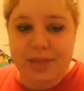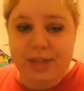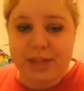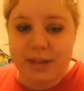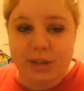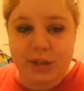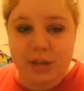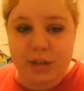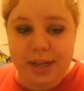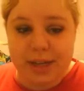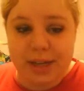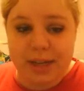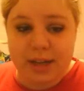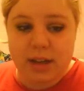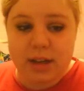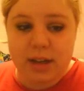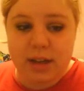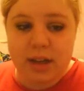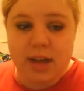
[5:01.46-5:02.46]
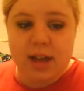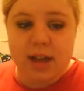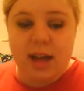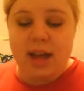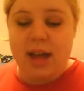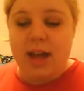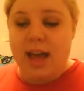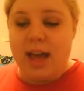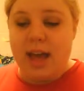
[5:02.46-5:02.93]
they're doing,
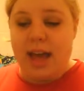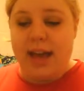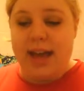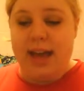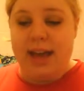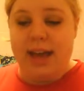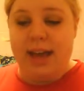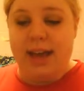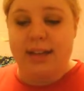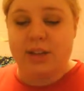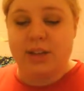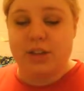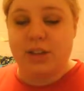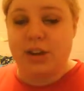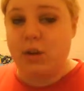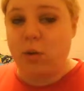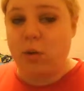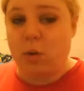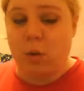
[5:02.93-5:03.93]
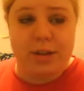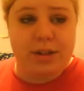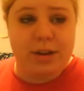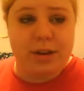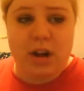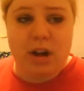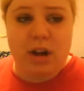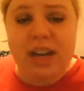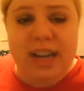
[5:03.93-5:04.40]
and they're
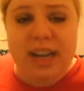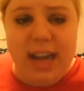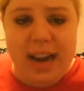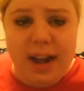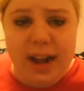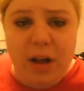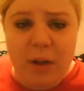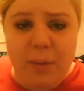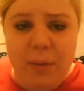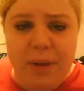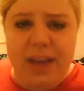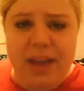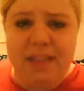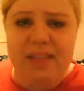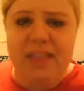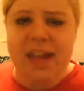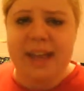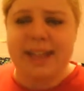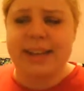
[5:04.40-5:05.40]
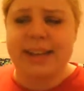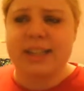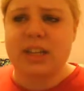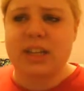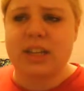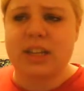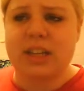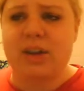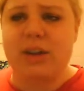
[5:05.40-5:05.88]
not going to get help, and then that's
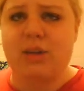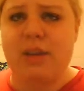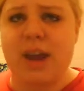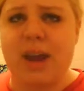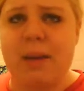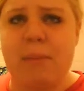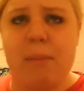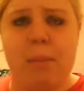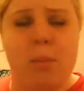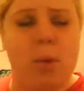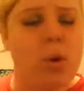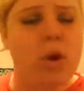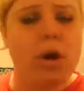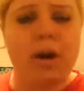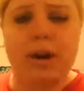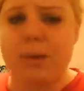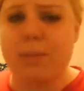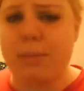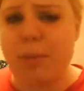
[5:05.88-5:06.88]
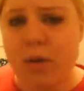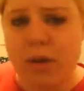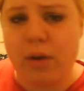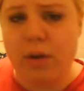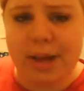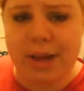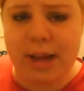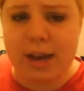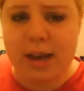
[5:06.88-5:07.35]
going to create more
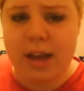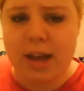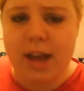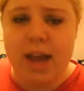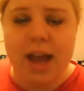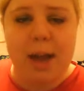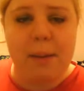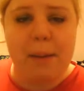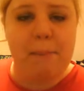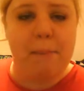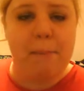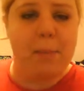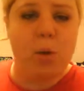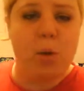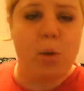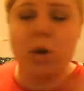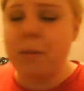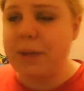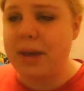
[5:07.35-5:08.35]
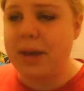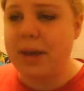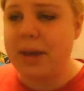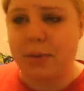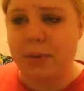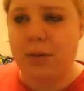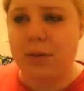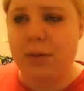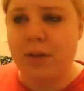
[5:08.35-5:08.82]
unemployment and more
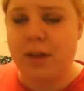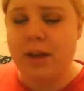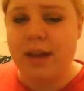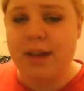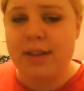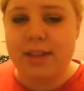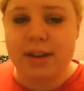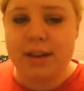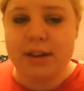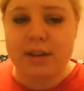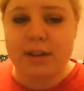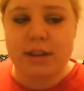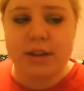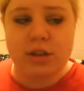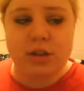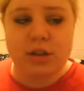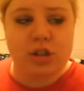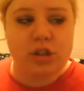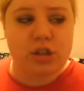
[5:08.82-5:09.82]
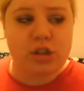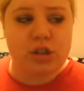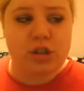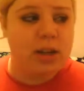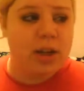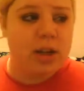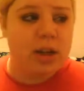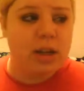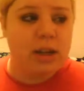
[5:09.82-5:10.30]
people that are going to just
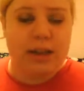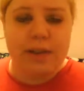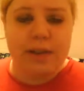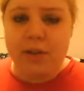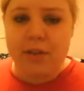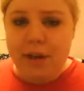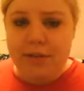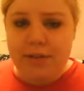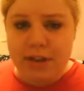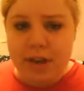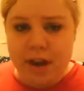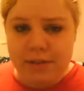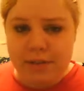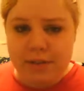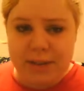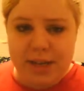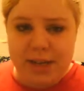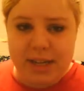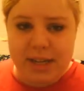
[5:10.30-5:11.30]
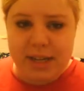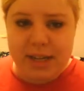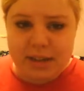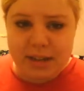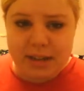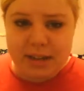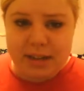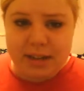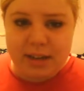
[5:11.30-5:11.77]
live off the government.
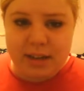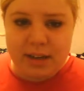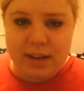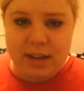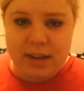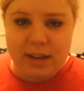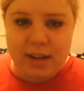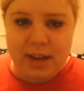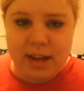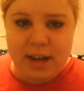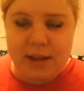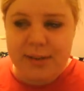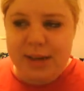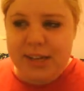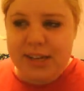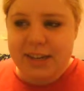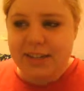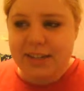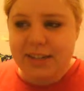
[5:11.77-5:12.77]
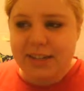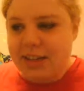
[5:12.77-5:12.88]
I mean,